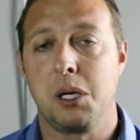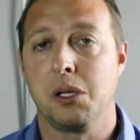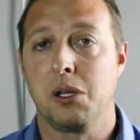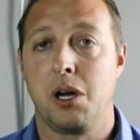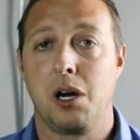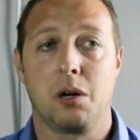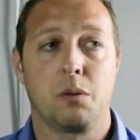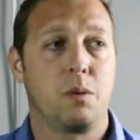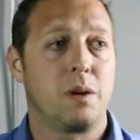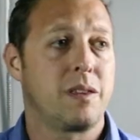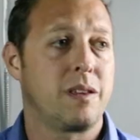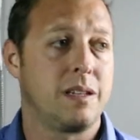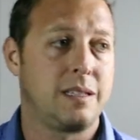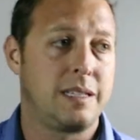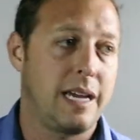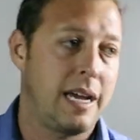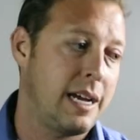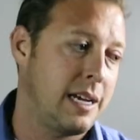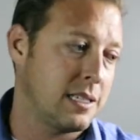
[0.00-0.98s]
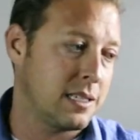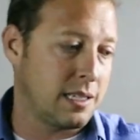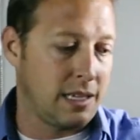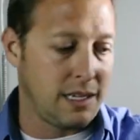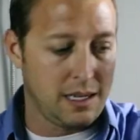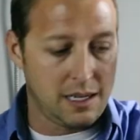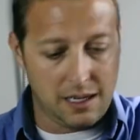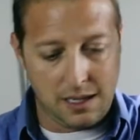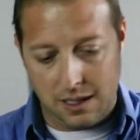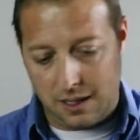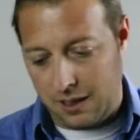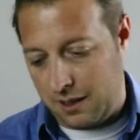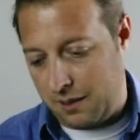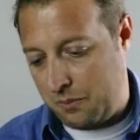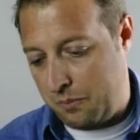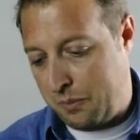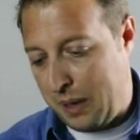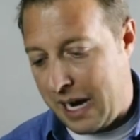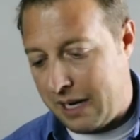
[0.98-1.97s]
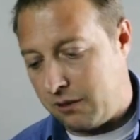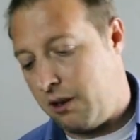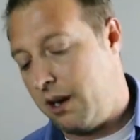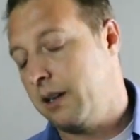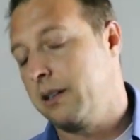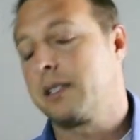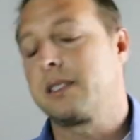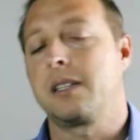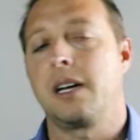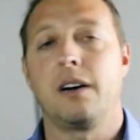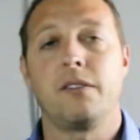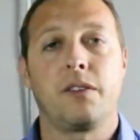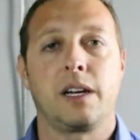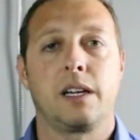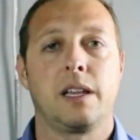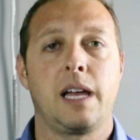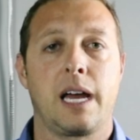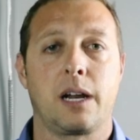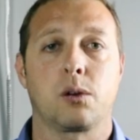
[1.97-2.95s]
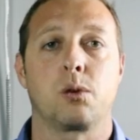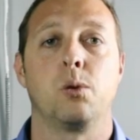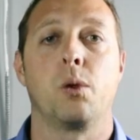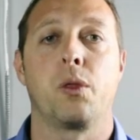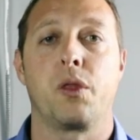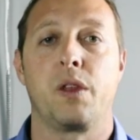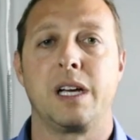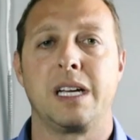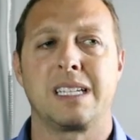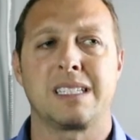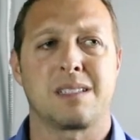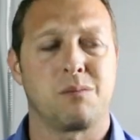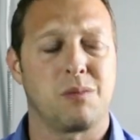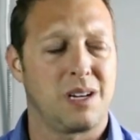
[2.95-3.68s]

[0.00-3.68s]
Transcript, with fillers: along with a desk and background stuff and a lot of cool things.